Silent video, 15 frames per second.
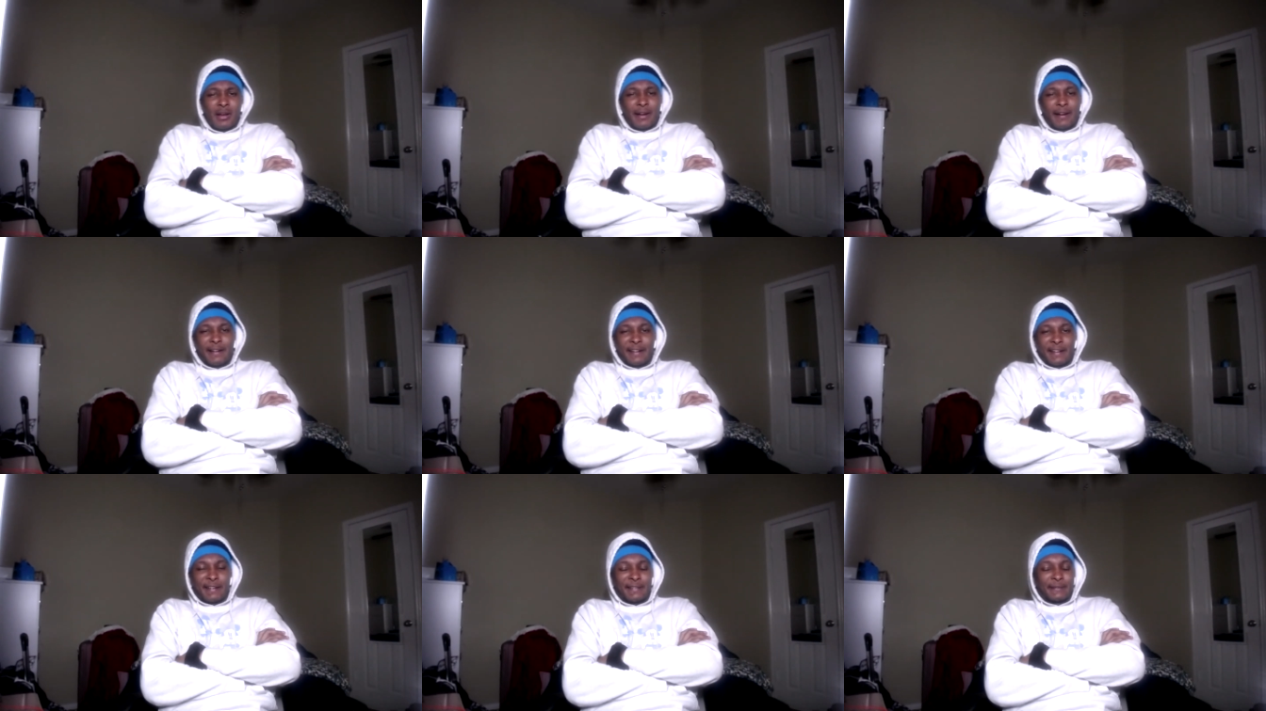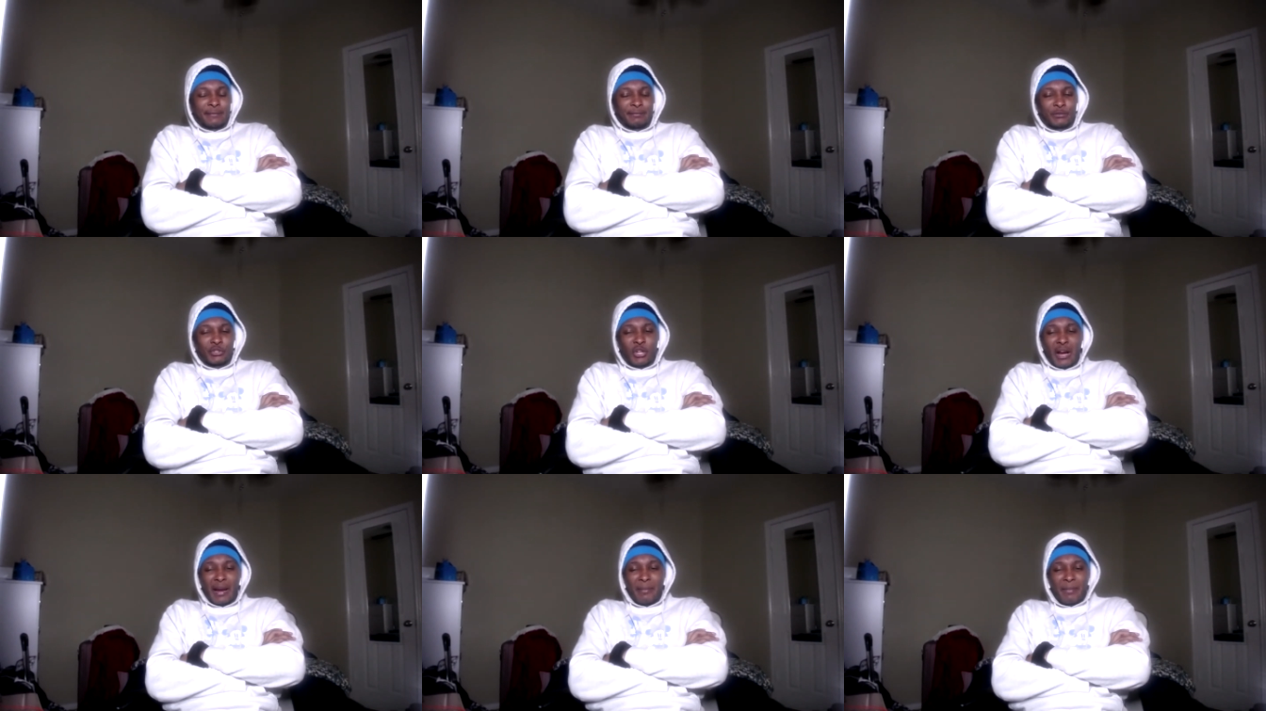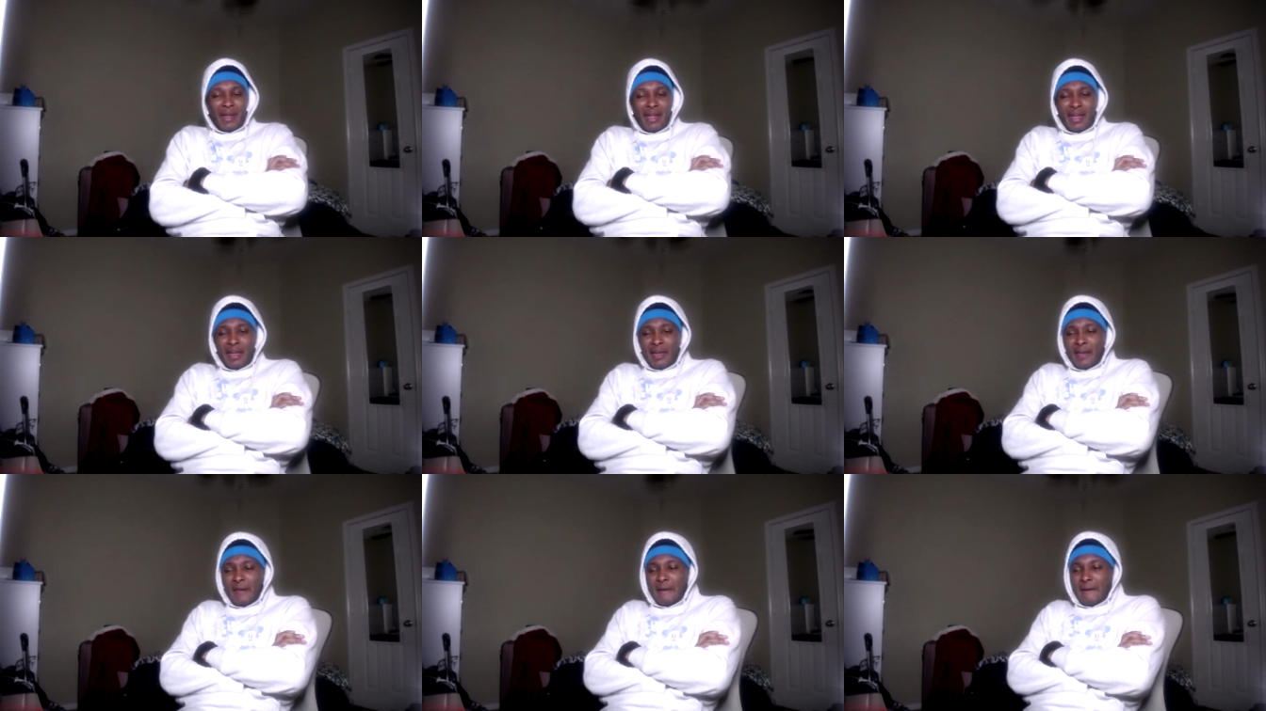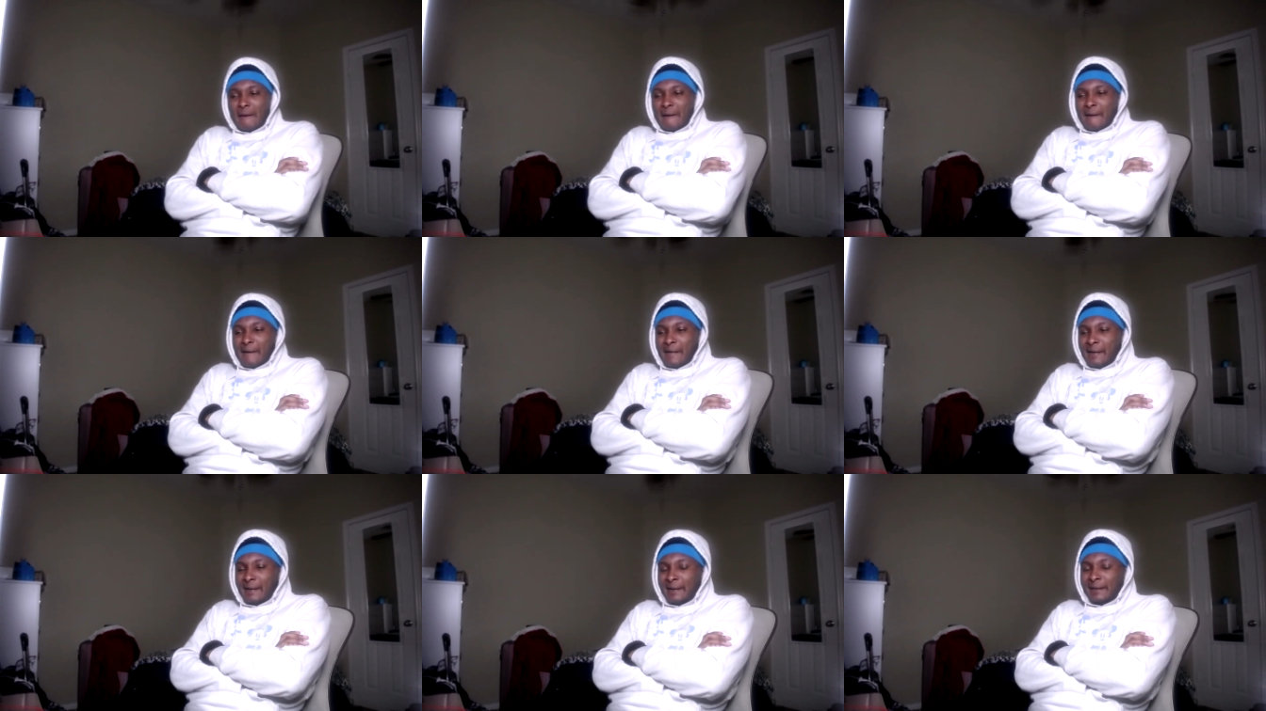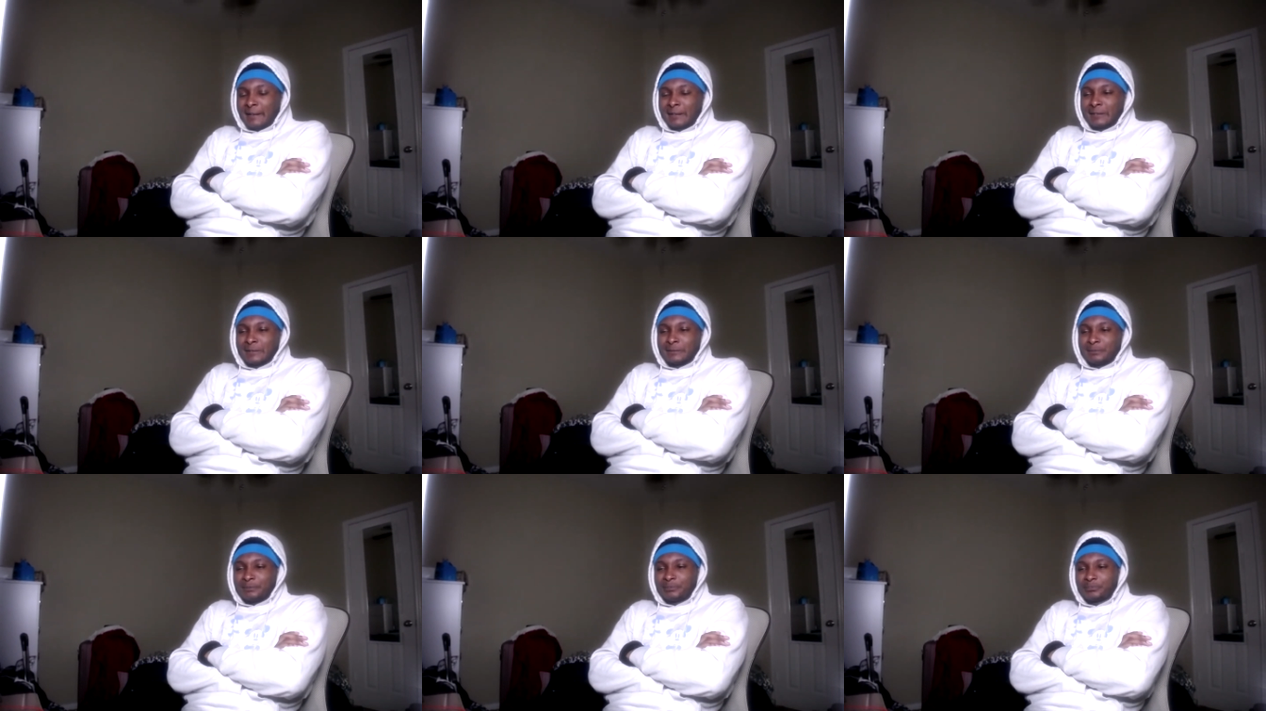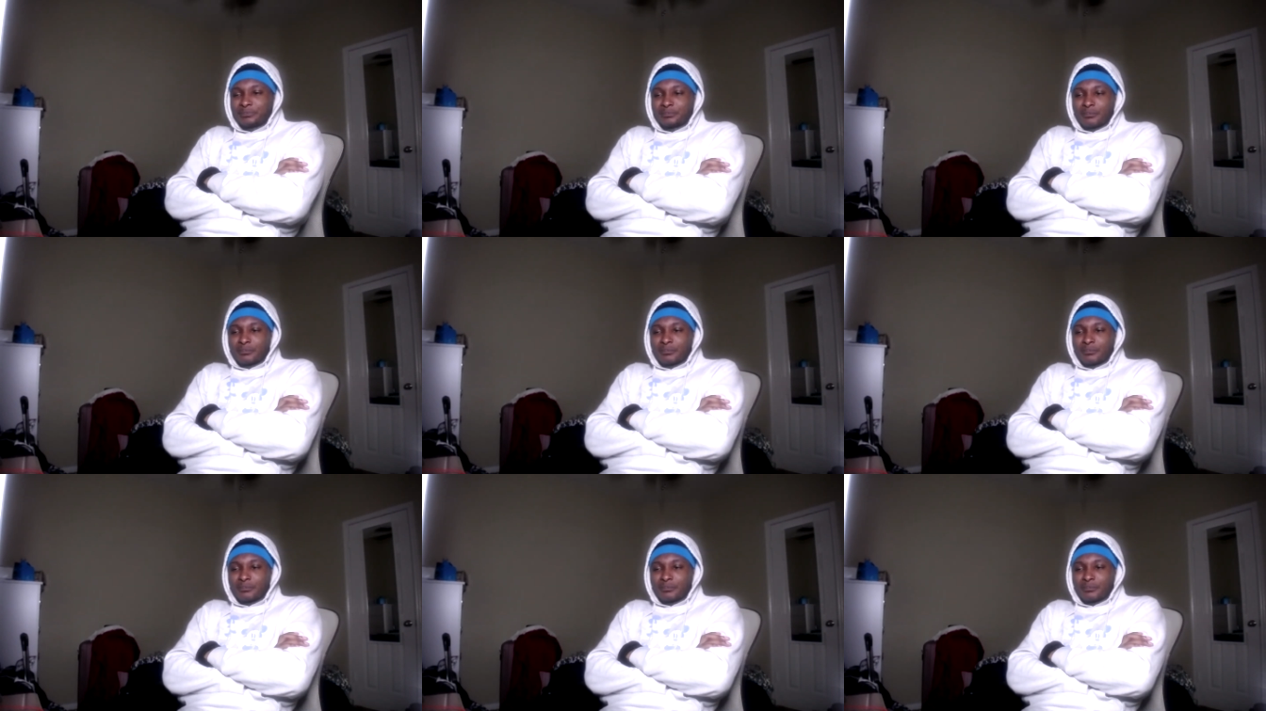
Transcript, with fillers: Um, Tre Mann, um,